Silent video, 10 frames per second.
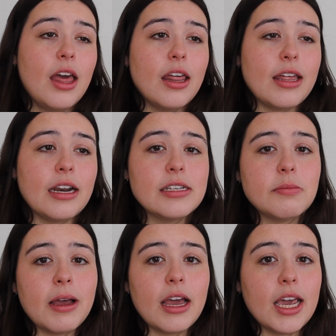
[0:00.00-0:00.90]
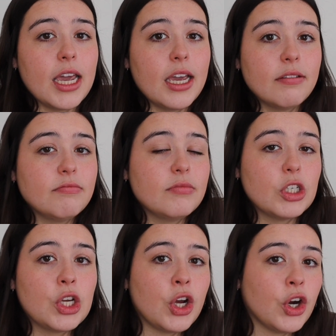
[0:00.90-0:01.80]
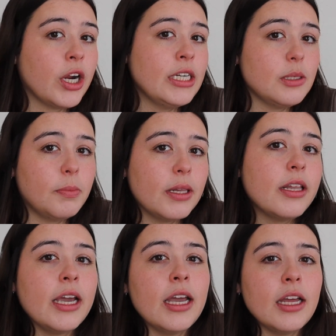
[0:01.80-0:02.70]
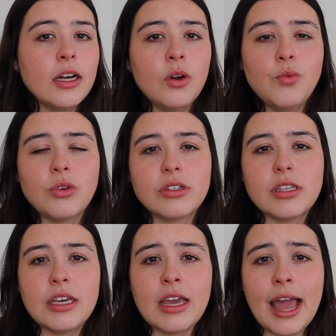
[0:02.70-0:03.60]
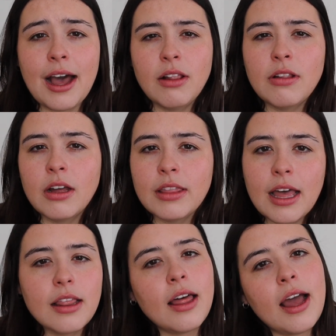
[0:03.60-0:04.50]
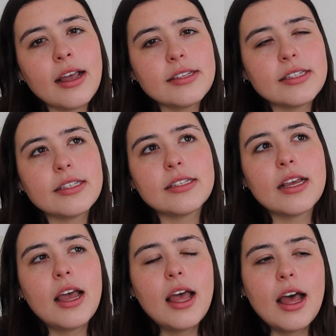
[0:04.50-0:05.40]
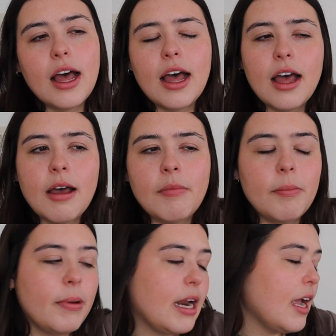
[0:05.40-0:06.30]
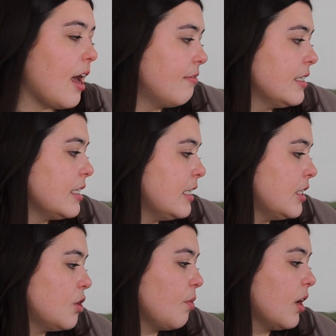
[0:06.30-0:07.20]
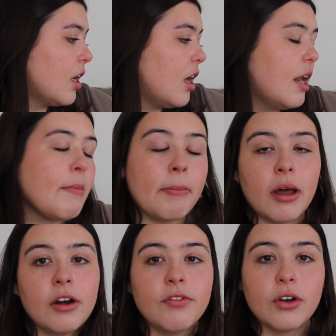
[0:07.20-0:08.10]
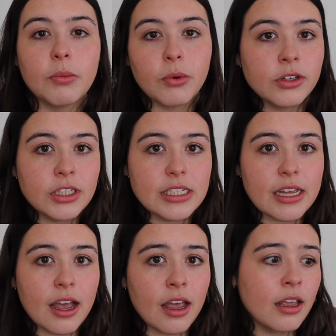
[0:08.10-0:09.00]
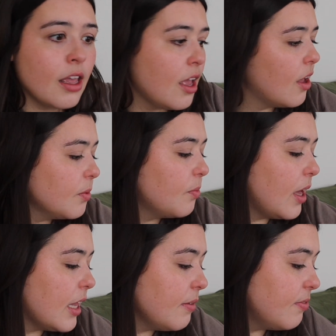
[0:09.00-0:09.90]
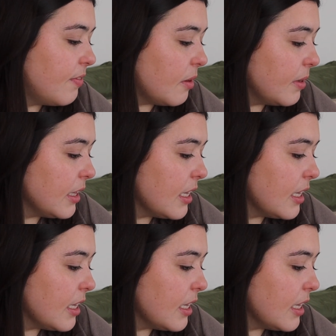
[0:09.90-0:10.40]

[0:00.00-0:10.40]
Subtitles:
That is my current plan. We'll see how long that lasts. But I obviously need to work on my Modern Folk Embroidery style. While I'm filming